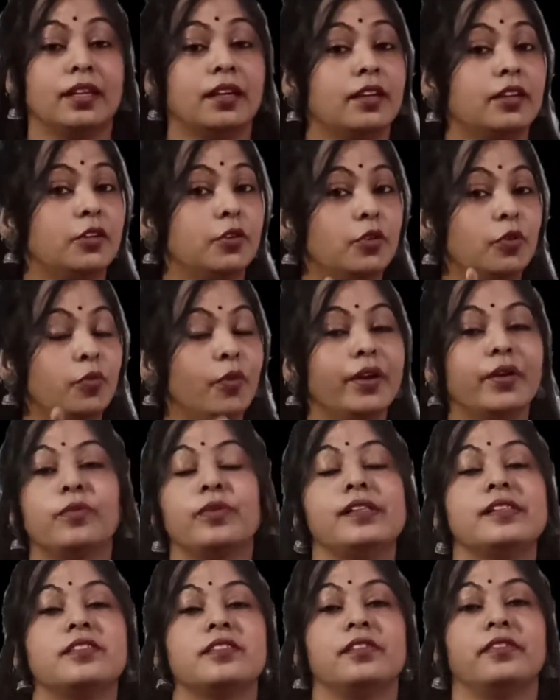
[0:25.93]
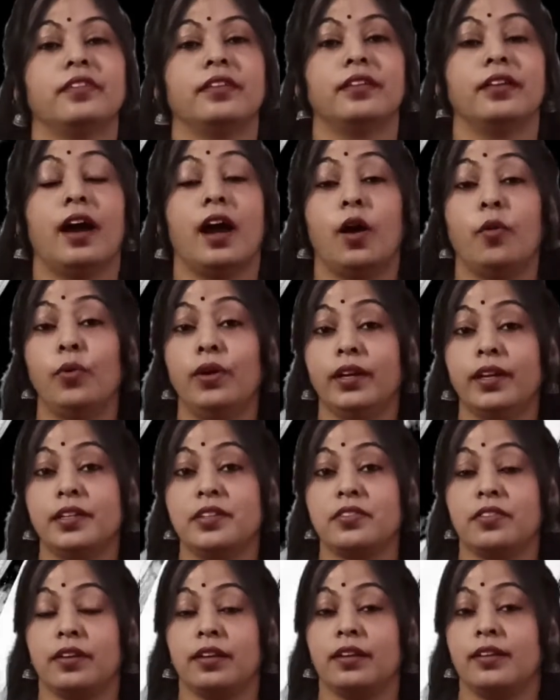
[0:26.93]
You know very well children, our
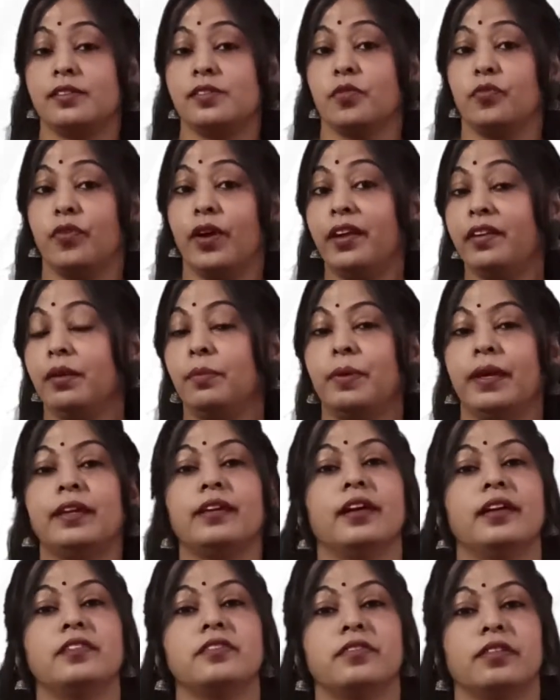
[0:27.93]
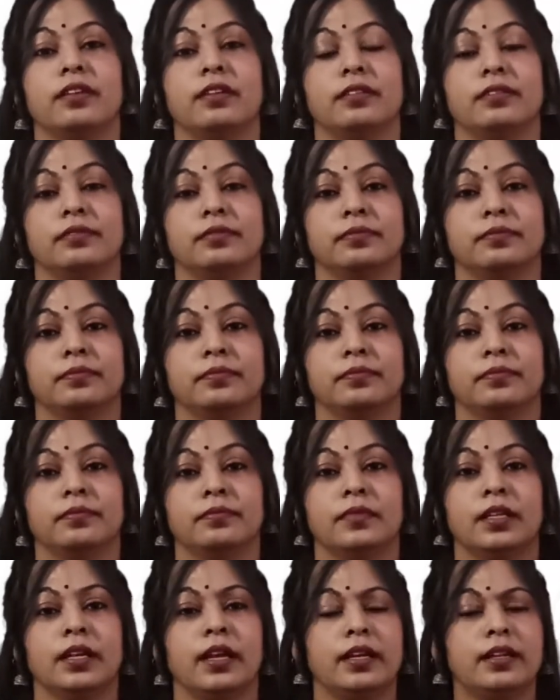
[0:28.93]
country is a very big country
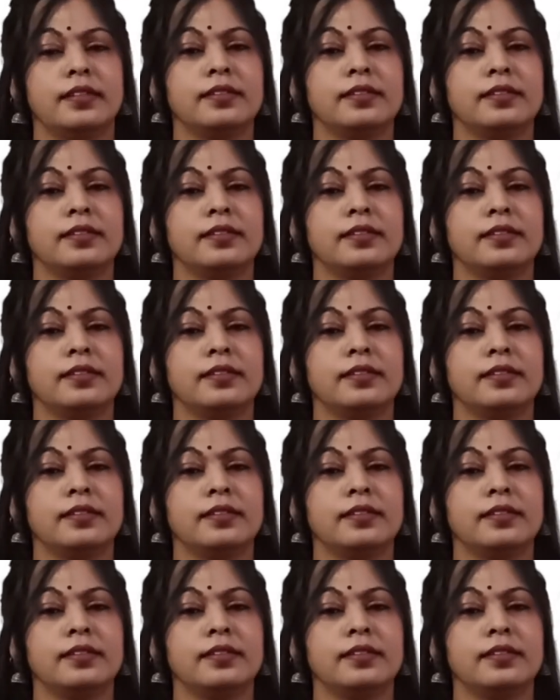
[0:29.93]
it